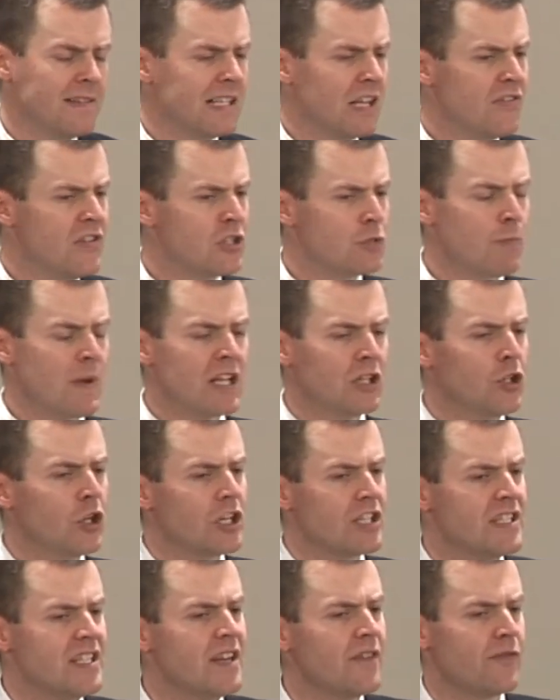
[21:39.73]
Now, this may
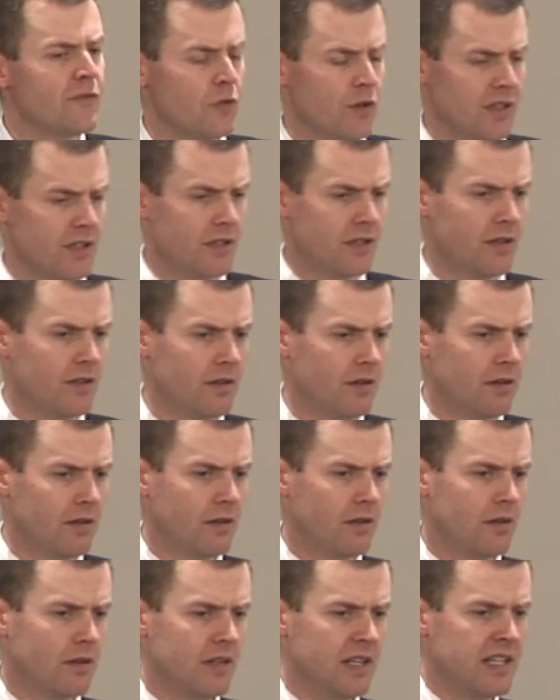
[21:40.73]
look different
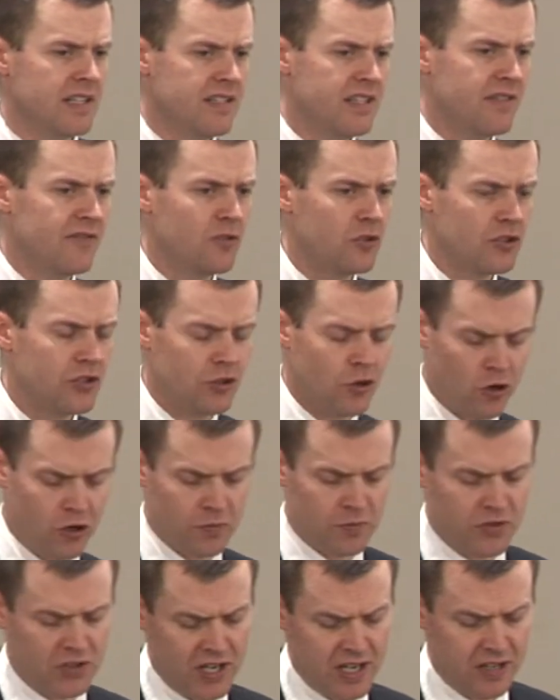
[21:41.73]
in different
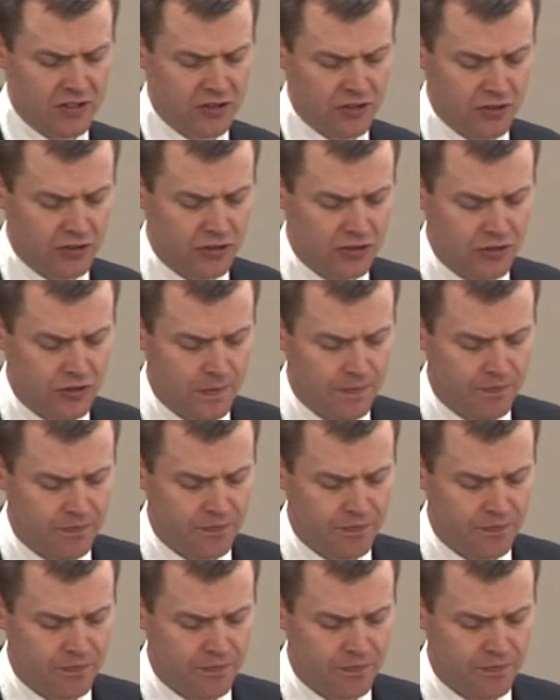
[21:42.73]
circumstances.